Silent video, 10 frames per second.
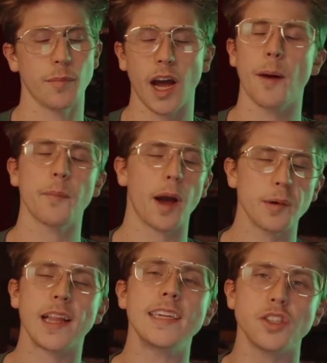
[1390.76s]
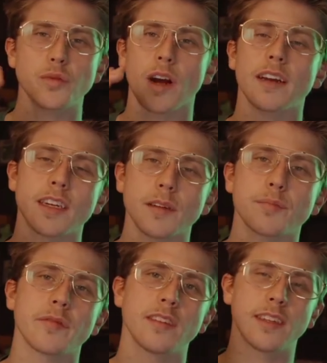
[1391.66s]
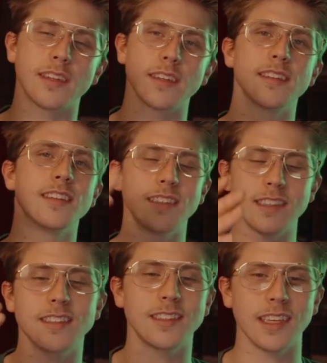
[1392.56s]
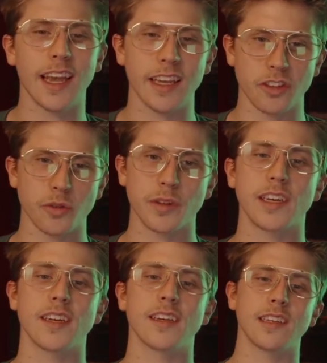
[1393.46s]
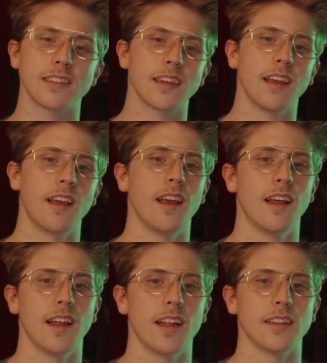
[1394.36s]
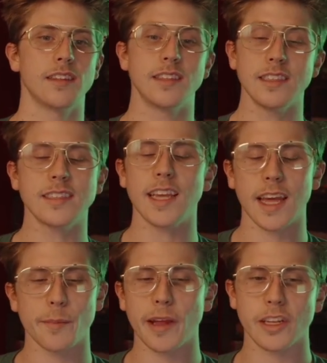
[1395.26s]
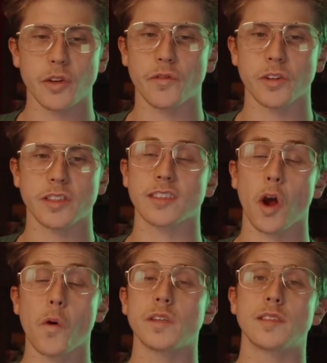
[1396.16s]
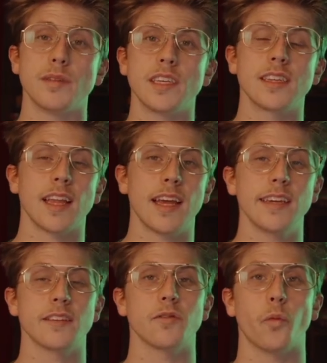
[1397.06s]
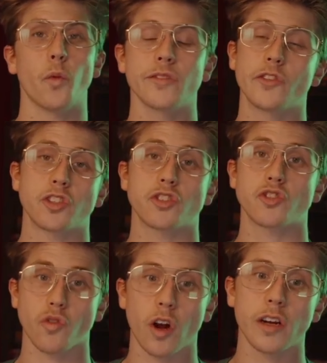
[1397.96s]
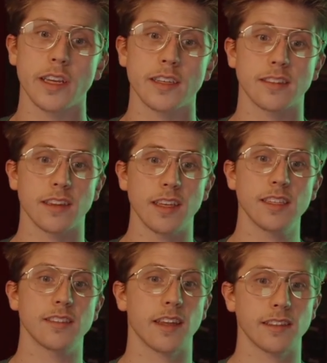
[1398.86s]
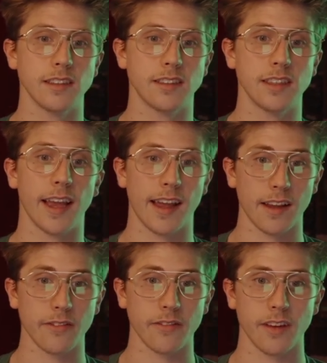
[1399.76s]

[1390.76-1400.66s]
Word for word: But I'm I'm glad so, you brought up the the DCAU because the DC animated universe has always been like one of the strongest things that DC have.